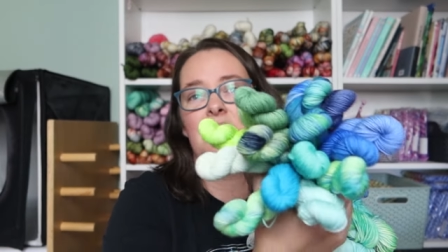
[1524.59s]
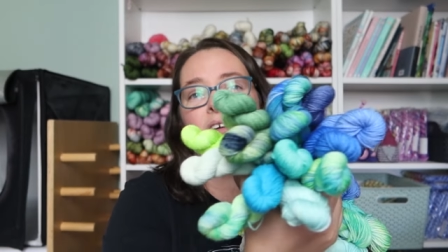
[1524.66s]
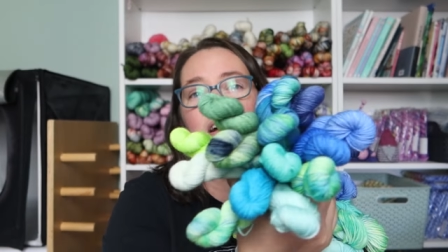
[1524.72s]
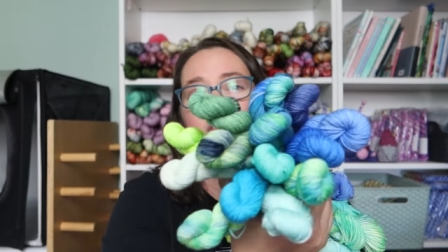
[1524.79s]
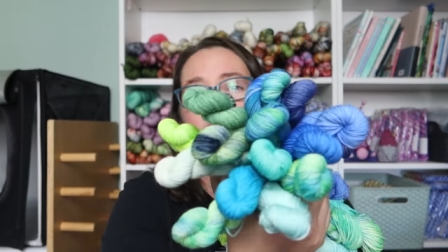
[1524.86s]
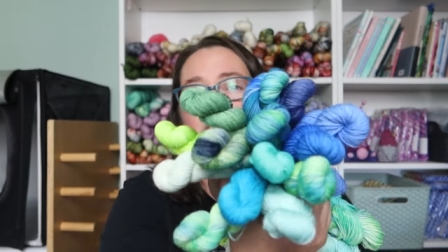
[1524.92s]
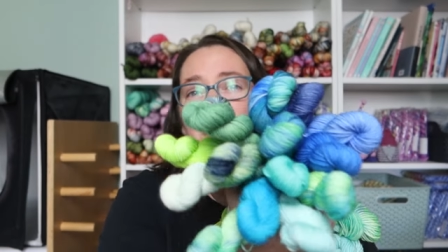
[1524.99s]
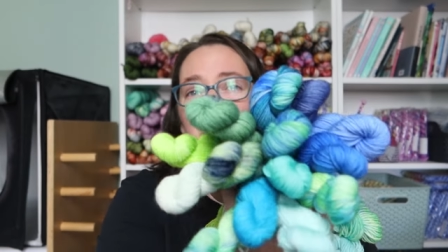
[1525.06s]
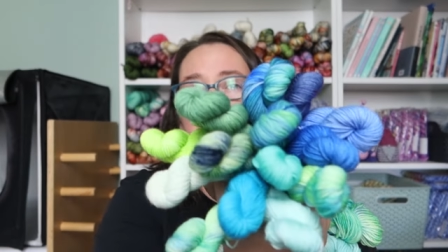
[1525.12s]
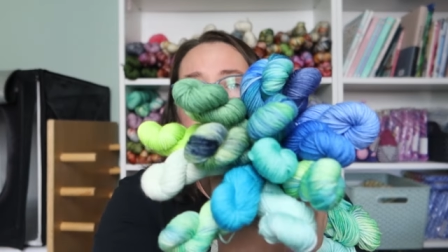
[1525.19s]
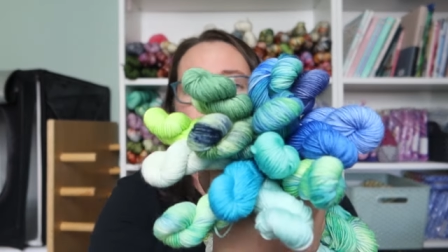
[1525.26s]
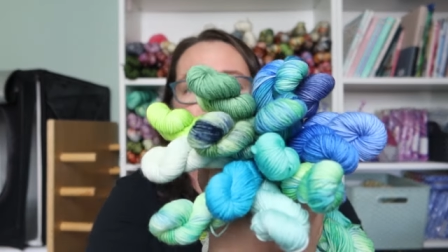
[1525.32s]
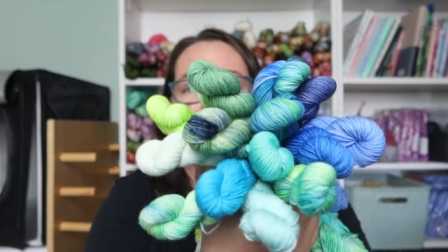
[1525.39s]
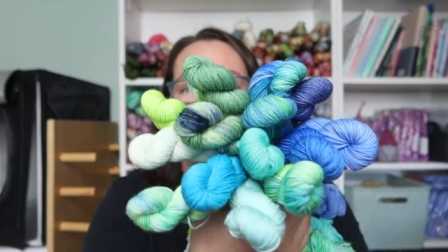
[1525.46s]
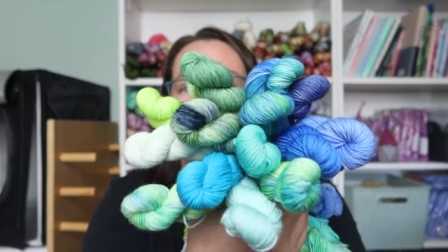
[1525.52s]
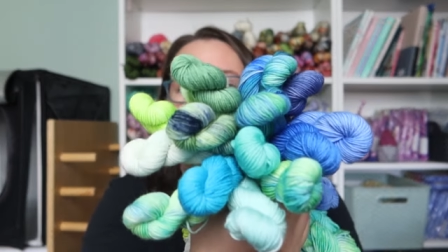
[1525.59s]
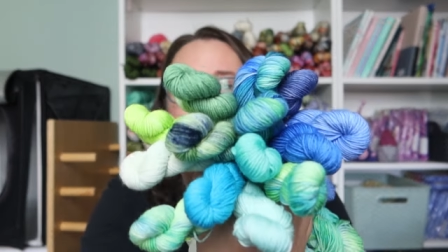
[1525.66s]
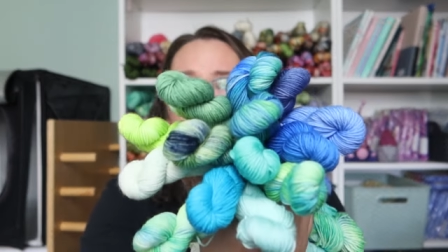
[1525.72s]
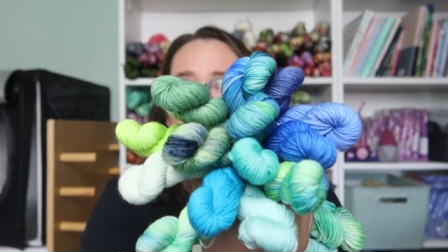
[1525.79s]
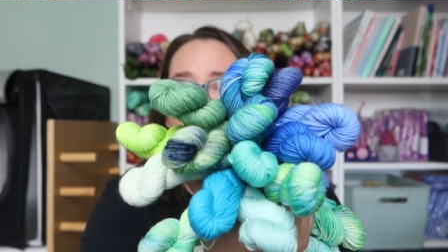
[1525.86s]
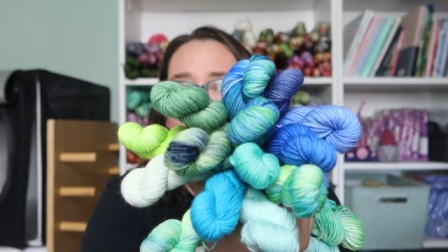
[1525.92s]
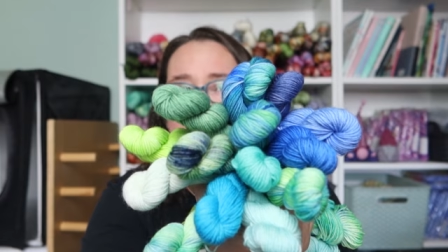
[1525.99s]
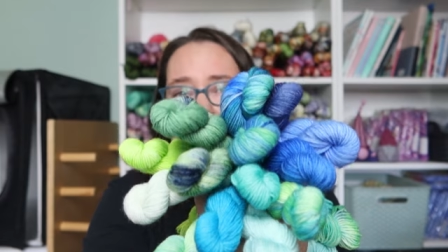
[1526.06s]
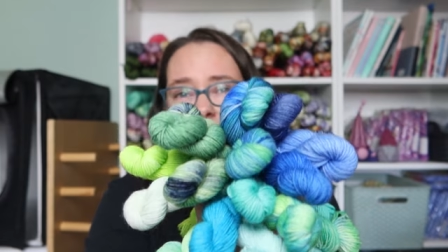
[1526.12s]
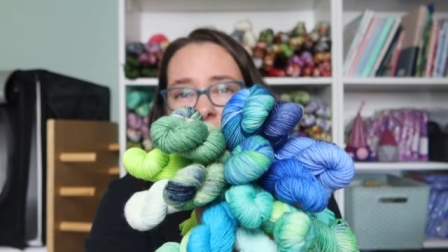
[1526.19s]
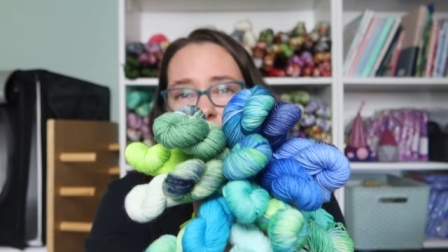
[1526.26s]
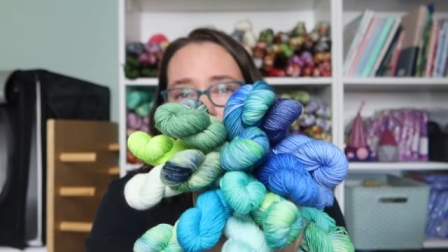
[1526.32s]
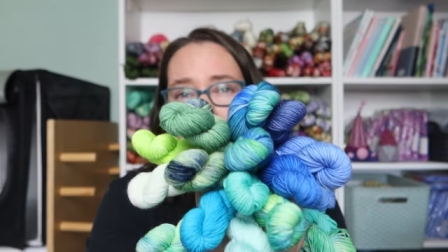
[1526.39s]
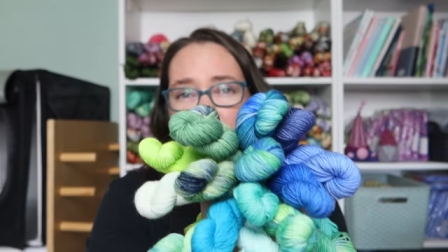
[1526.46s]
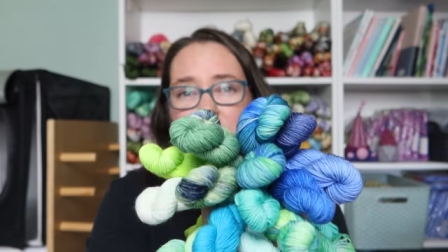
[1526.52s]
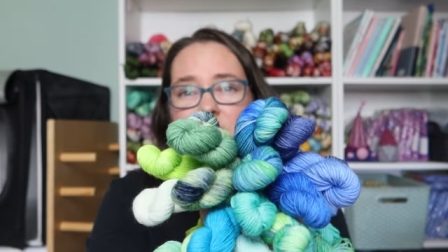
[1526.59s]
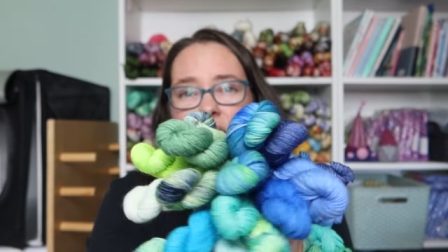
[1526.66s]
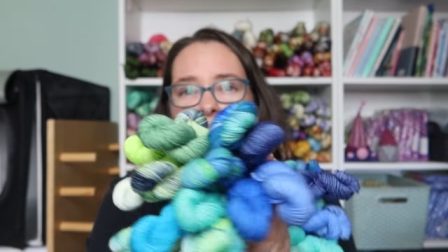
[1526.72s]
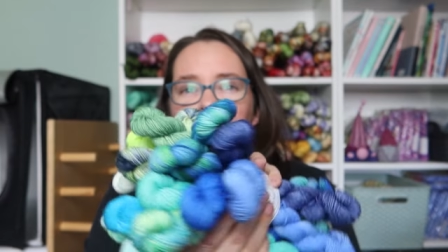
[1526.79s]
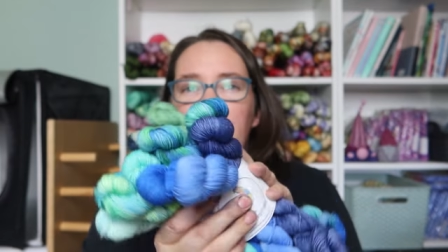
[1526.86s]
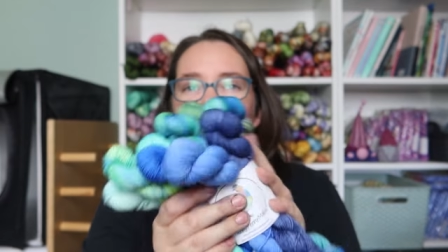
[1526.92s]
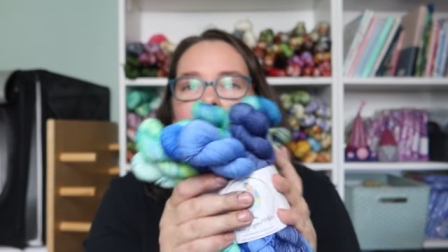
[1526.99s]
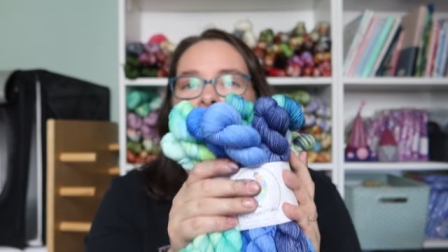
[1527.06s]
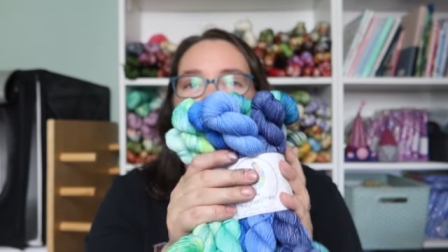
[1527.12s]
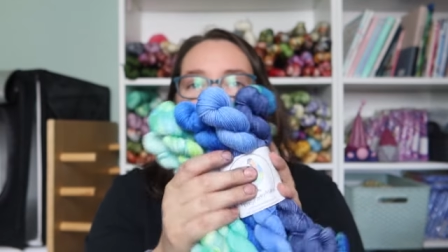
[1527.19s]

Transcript: God, they're gorgeous. How good well do these all go together?